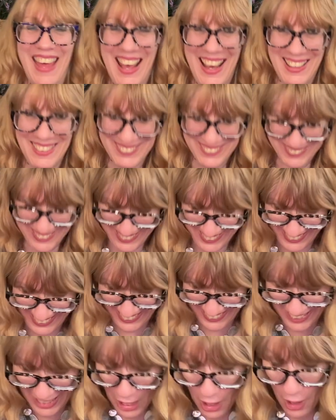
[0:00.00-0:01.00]
that
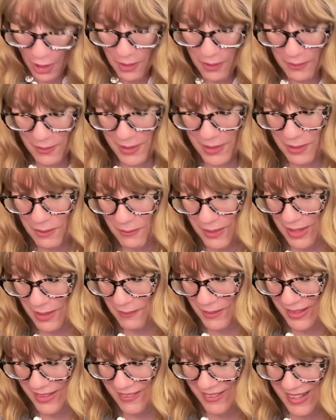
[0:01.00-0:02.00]
one. We're, we
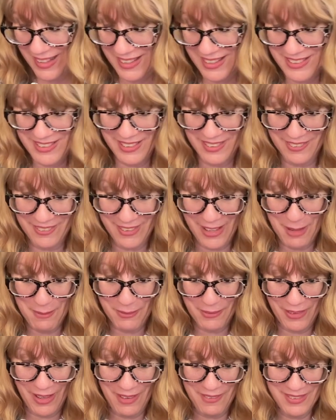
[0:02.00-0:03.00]
we crack each other up.
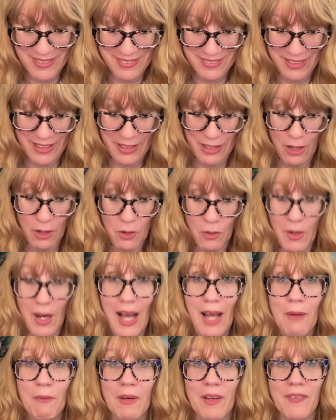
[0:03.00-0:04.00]
We're always like, oh,
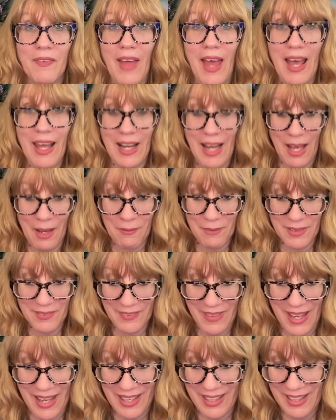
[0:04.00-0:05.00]
I want that. I want
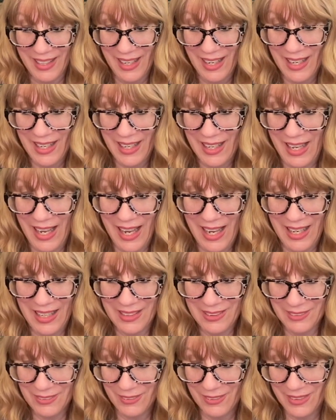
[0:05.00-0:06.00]
that.
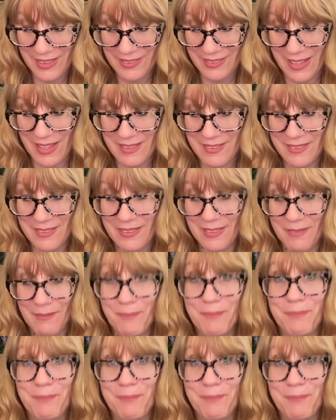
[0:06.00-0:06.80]
Uh, look at this